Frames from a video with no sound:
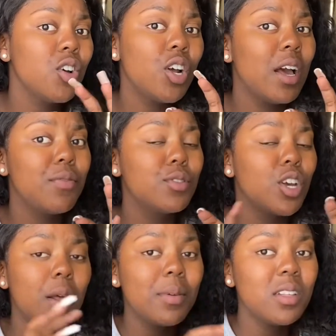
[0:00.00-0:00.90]
her life is
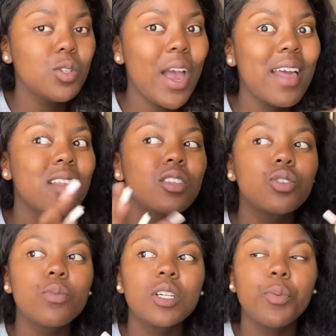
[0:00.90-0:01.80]
gonna be this way, and that's
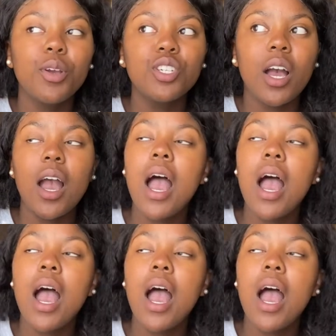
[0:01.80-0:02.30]
too much pressure.